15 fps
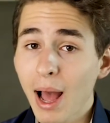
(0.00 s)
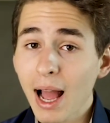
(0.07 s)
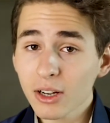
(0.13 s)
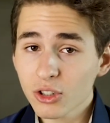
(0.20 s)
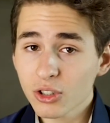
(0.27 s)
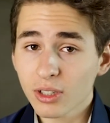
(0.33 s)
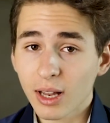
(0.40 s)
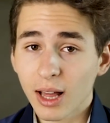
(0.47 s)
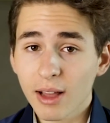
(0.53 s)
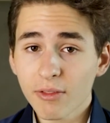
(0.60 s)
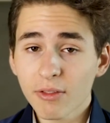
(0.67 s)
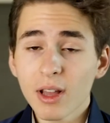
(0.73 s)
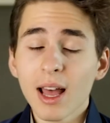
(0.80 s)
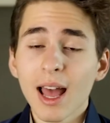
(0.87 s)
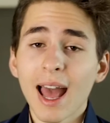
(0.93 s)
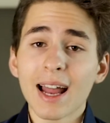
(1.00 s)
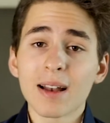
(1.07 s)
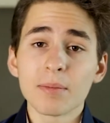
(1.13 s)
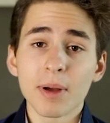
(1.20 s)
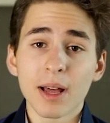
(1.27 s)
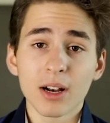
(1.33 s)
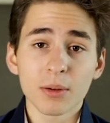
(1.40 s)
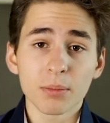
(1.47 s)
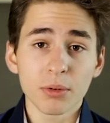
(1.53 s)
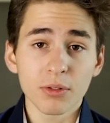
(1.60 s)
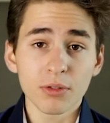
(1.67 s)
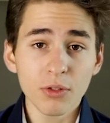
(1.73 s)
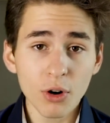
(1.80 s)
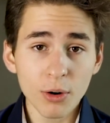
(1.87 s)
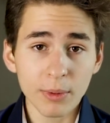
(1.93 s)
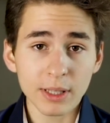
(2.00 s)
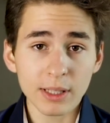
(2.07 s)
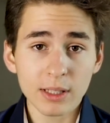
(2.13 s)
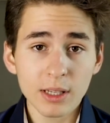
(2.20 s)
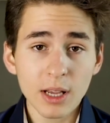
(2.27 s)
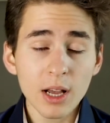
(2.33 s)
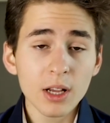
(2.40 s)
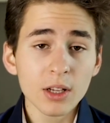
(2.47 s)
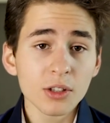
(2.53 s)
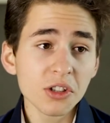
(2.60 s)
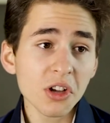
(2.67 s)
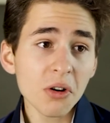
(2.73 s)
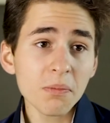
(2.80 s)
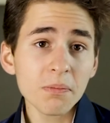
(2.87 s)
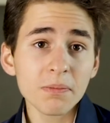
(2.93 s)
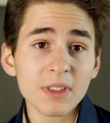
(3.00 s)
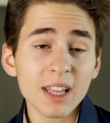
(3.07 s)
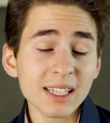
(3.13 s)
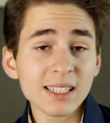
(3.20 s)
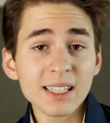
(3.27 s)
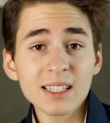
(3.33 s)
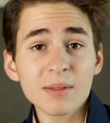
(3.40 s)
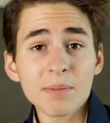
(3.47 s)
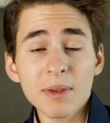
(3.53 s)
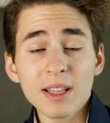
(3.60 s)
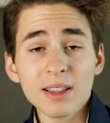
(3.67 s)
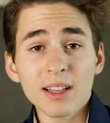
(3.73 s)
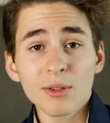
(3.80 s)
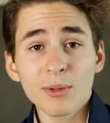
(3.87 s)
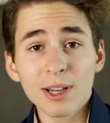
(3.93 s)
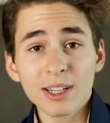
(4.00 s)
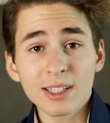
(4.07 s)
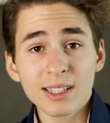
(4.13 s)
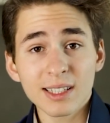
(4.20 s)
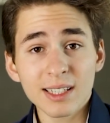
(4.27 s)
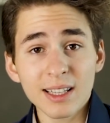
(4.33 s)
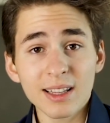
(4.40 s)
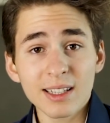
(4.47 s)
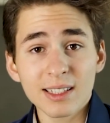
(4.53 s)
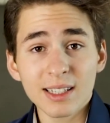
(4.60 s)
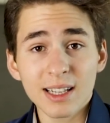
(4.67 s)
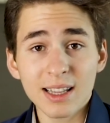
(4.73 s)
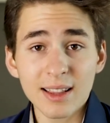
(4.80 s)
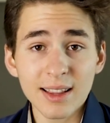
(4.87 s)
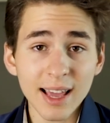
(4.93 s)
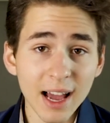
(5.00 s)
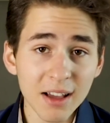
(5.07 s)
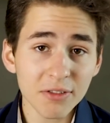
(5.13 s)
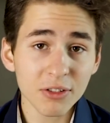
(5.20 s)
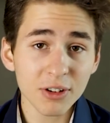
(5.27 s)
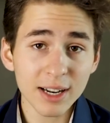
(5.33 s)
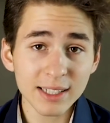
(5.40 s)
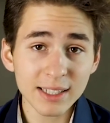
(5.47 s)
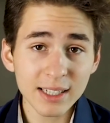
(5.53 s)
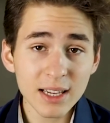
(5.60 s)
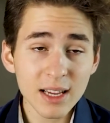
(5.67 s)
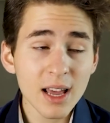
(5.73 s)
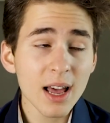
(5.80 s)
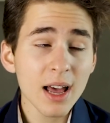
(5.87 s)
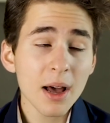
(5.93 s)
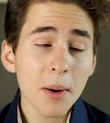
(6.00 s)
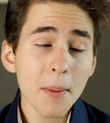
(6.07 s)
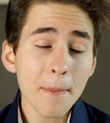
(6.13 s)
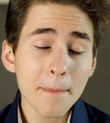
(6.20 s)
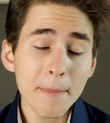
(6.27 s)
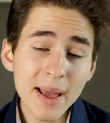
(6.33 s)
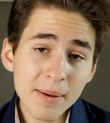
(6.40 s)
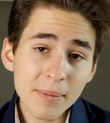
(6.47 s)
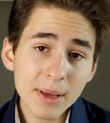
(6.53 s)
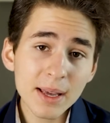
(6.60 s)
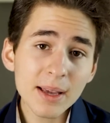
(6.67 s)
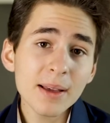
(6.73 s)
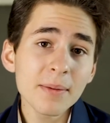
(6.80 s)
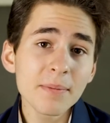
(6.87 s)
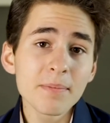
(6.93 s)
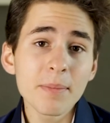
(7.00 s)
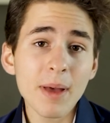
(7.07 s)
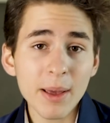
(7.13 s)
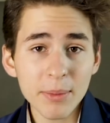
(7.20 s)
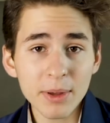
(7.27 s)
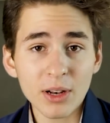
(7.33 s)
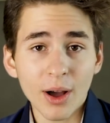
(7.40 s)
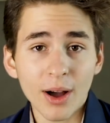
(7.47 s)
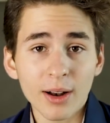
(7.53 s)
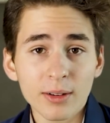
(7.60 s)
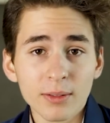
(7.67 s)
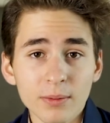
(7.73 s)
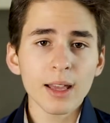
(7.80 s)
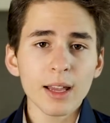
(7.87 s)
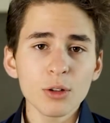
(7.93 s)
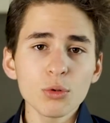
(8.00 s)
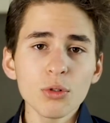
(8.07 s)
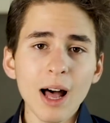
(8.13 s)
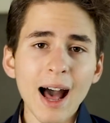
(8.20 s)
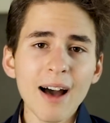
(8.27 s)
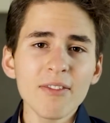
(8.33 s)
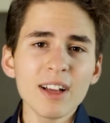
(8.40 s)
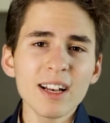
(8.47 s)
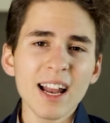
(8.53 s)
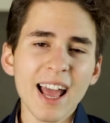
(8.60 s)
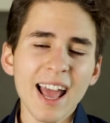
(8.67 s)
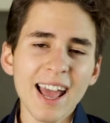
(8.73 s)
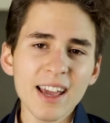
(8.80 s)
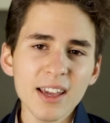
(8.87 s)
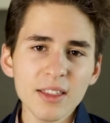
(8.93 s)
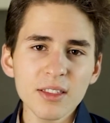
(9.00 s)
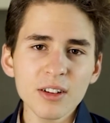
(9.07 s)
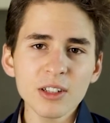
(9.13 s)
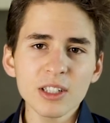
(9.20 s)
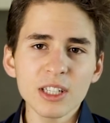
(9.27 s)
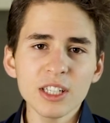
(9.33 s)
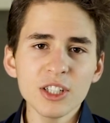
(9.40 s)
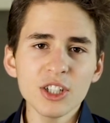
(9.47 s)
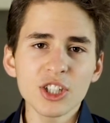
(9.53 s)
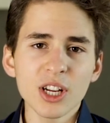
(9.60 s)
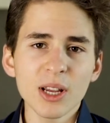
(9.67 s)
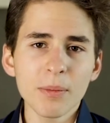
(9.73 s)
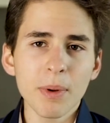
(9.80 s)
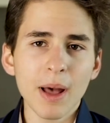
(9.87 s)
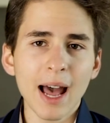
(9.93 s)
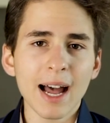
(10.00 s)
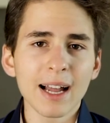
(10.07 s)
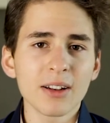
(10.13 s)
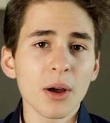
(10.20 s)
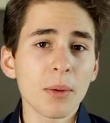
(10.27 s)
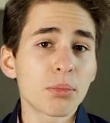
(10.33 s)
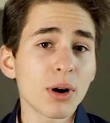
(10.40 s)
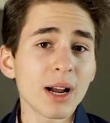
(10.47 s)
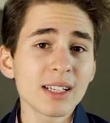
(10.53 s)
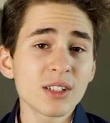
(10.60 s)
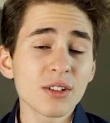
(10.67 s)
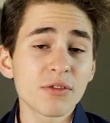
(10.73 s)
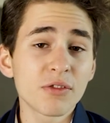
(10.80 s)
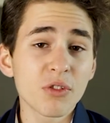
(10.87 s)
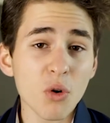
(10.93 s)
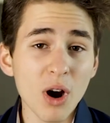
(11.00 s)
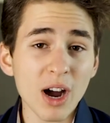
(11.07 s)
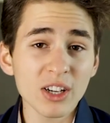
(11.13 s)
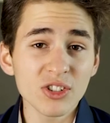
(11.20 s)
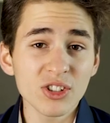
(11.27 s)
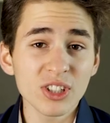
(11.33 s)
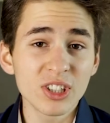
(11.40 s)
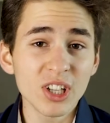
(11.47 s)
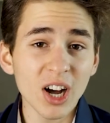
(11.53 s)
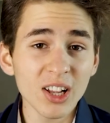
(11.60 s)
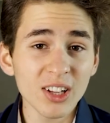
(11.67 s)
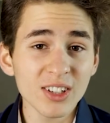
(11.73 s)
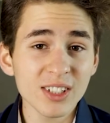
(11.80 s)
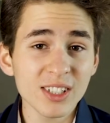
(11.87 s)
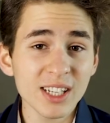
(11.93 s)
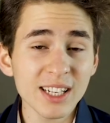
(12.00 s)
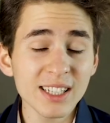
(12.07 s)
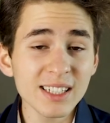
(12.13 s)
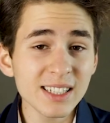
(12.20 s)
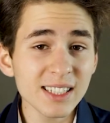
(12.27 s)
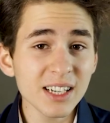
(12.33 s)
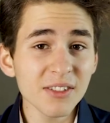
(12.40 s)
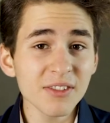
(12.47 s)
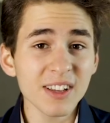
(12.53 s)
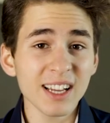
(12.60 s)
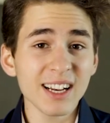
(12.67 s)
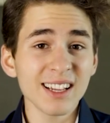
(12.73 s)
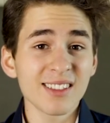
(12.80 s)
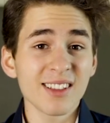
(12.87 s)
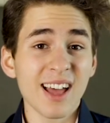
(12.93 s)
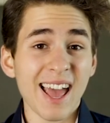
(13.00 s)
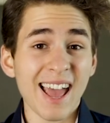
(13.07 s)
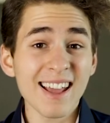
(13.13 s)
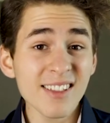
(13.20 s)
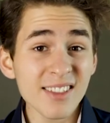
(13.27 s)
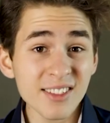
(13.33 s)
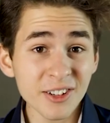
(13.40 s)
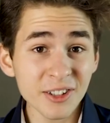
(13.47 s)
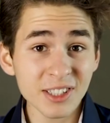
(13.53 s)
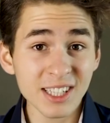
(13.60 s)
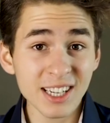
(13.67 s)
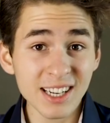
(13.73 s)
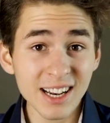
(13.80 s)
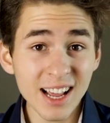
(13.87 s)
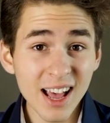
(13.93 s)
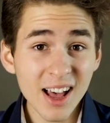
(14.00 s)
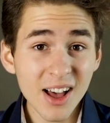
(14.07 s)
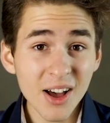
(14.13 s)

battery life and better performance. So does this mean that we could see this in the iPhone SE? Maybe, maybe not. It will have an A13 chip at a price of $400 instead of getting the A13